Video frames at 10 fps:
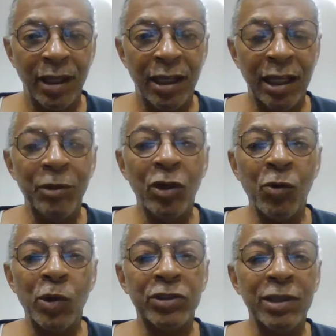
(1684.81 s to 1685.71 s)
Let me know
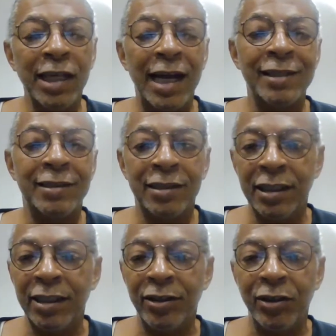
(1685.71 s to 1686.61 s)
what you guys
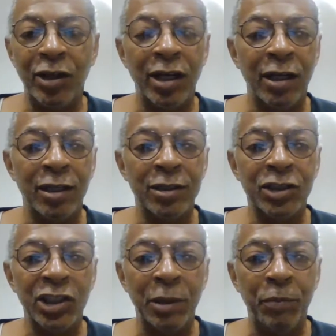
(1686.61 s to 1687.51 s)
think.
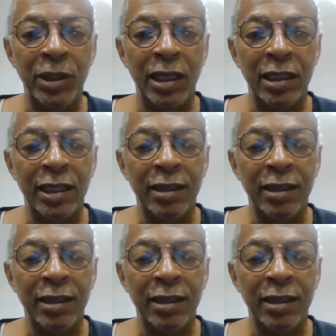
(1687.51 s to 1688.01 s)
Should it be